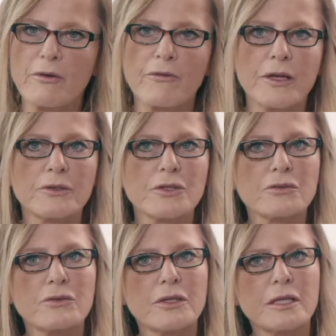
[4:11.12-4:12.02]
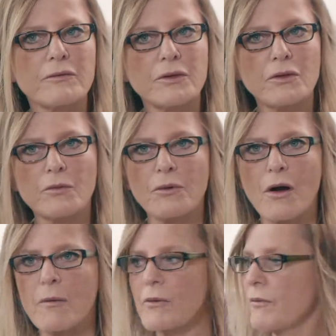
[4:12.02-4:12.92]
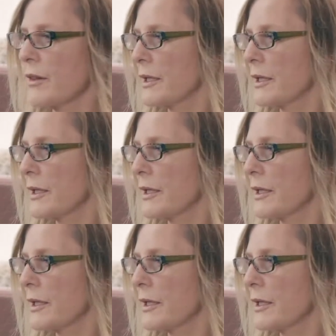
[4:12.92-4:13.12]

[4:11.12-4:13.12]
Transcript: fingers through it, have no problem with it.